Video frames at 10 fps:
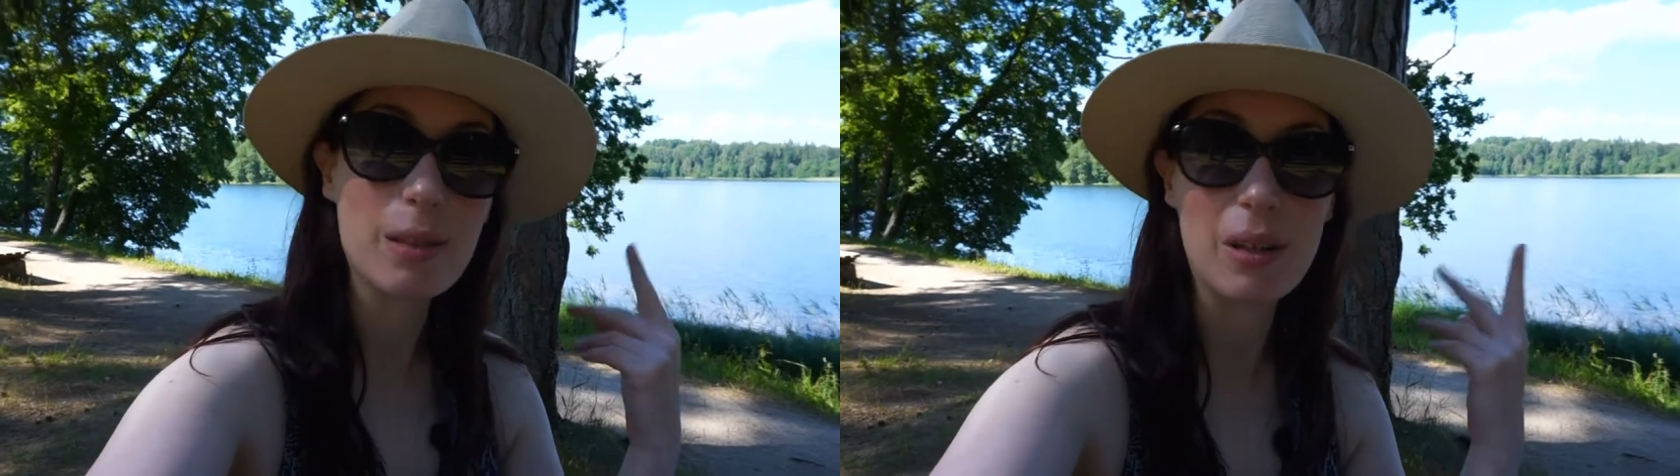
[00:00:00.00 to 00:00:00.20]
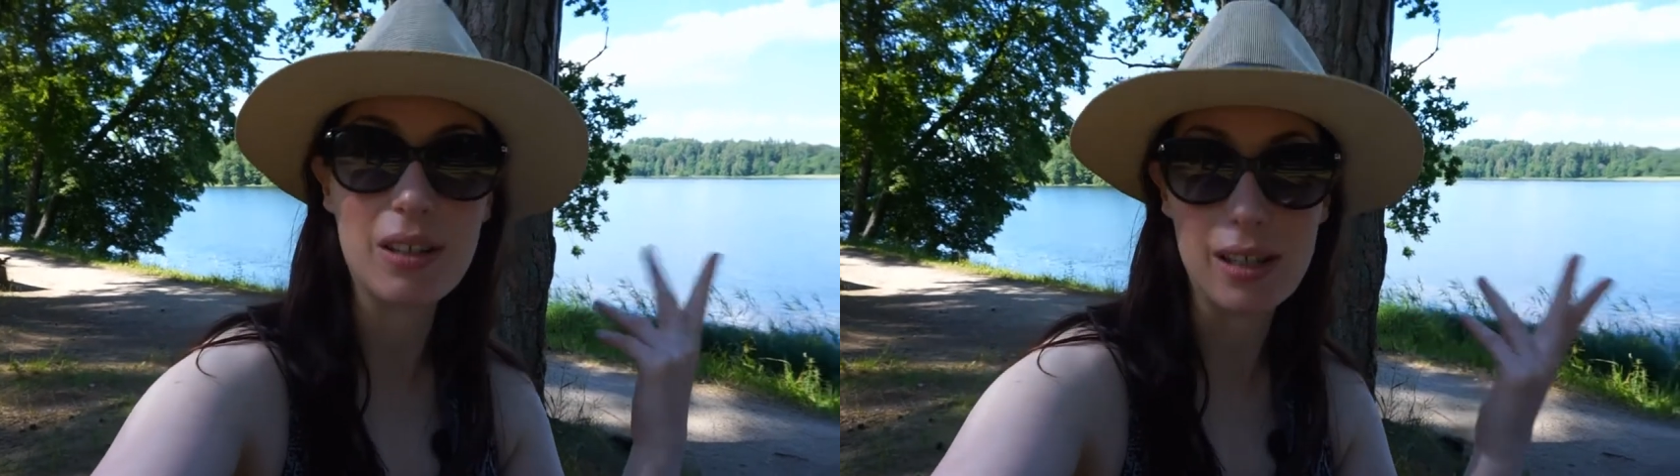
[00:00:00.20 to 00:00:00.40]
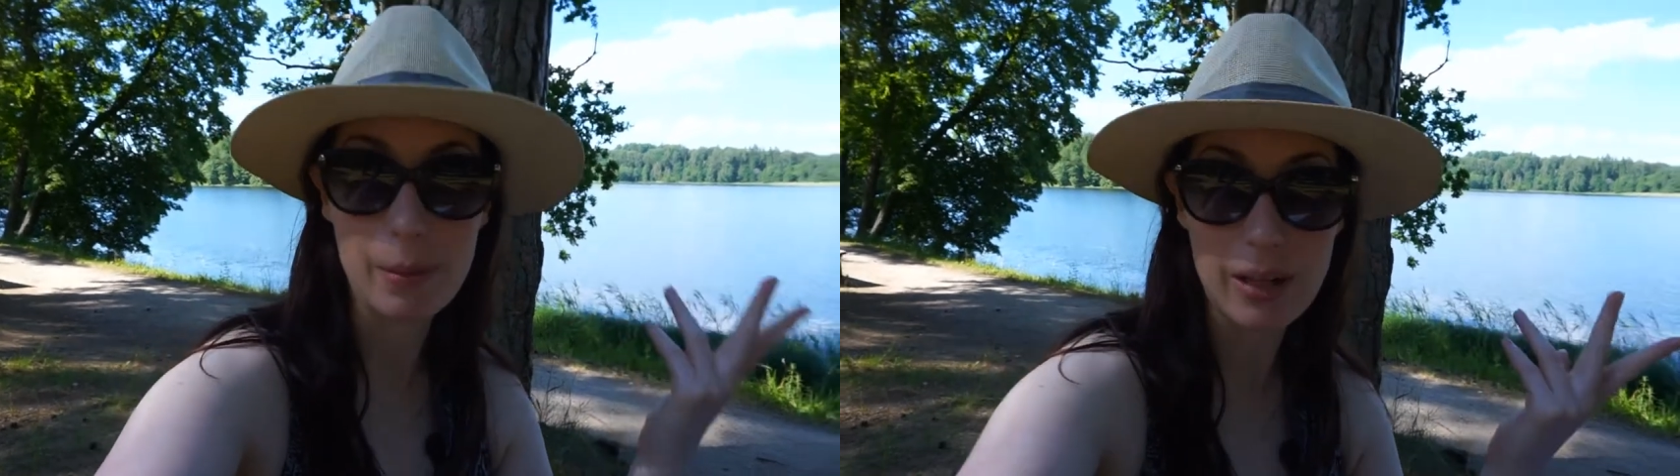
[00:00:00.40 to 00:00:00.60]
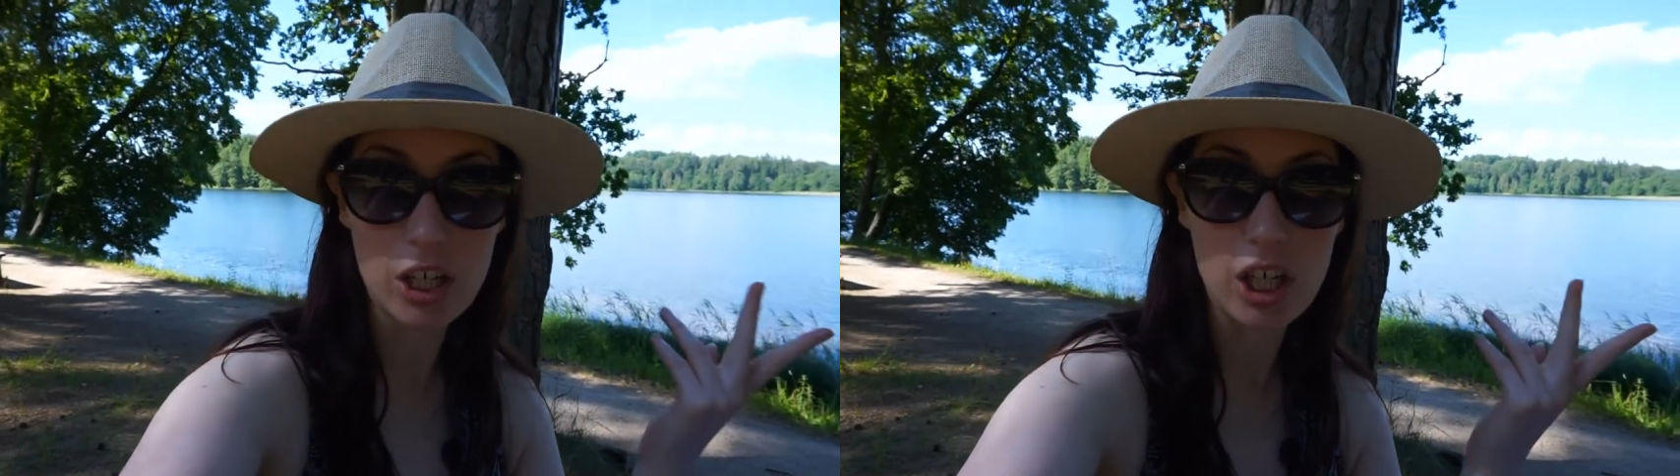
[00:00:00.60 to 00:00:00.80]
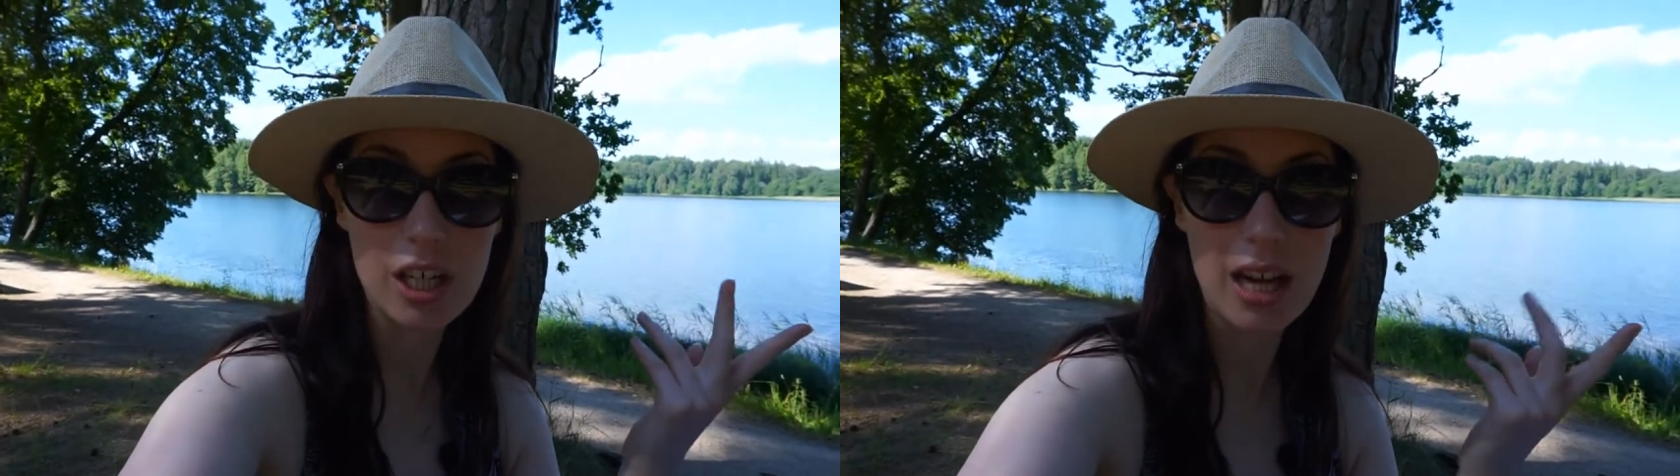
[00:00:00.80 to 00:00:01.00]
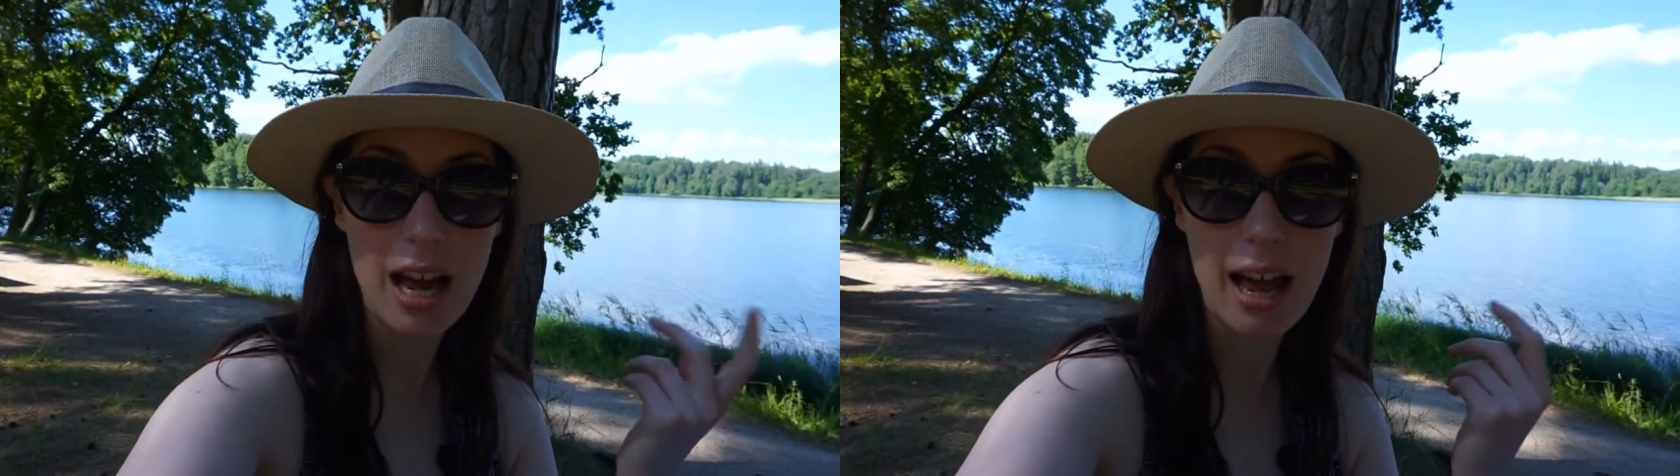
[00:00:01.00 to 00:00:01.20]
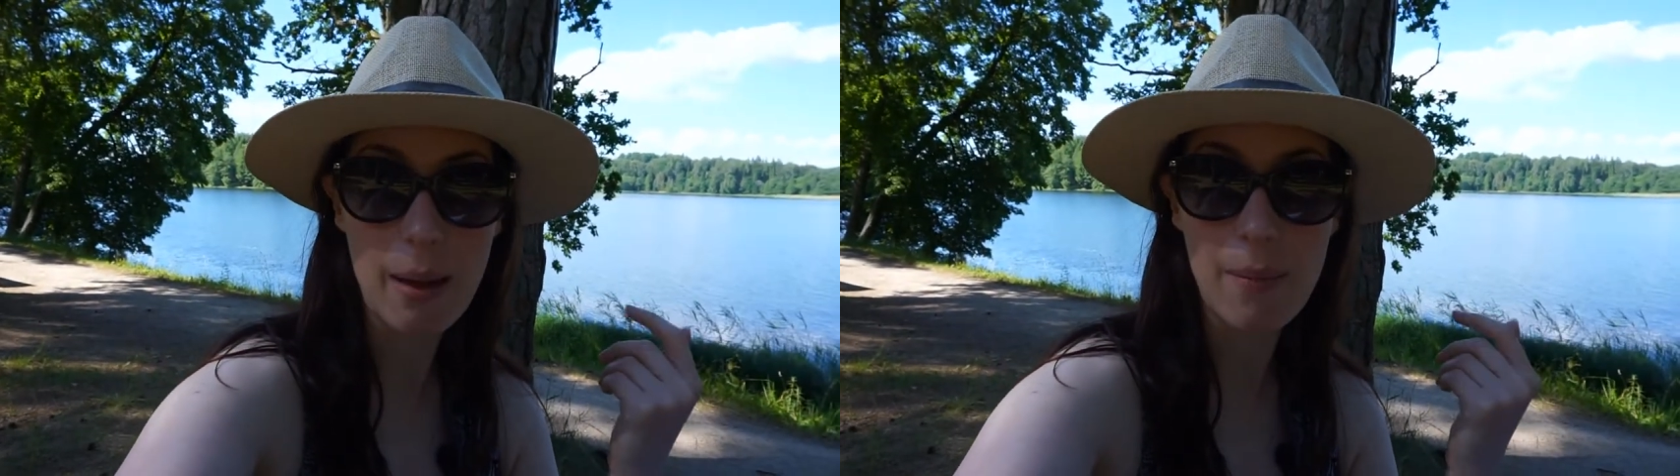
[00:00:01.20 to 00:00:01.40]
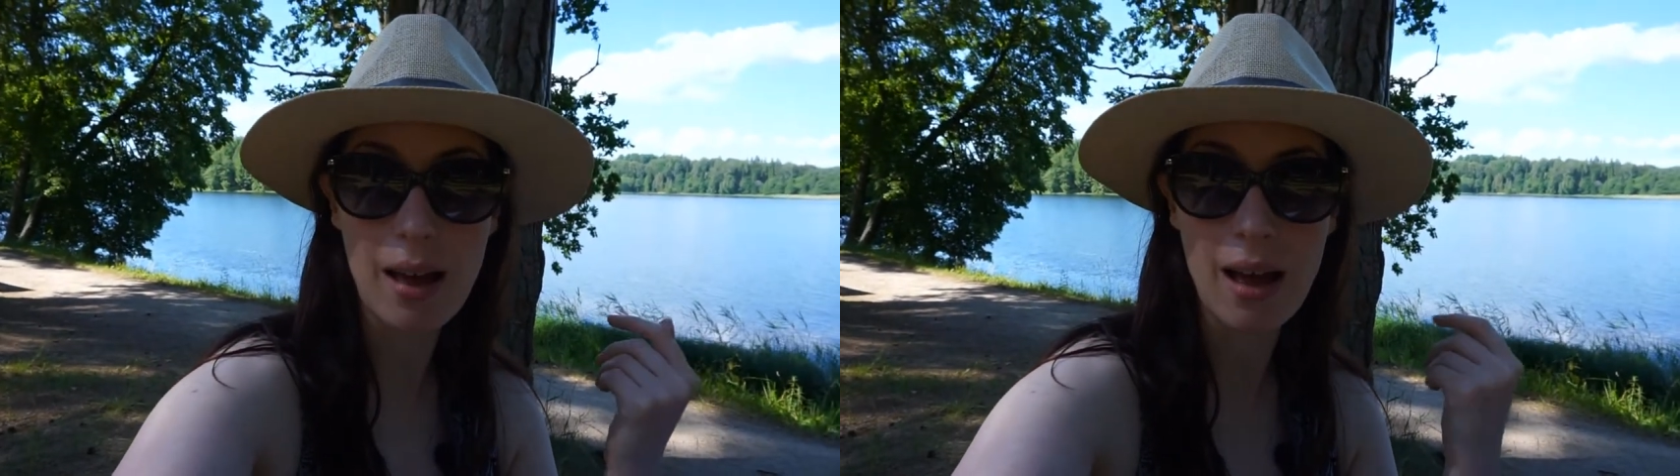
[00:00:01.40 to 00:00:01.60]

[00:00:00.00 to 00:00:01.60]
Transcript: because it's mission time.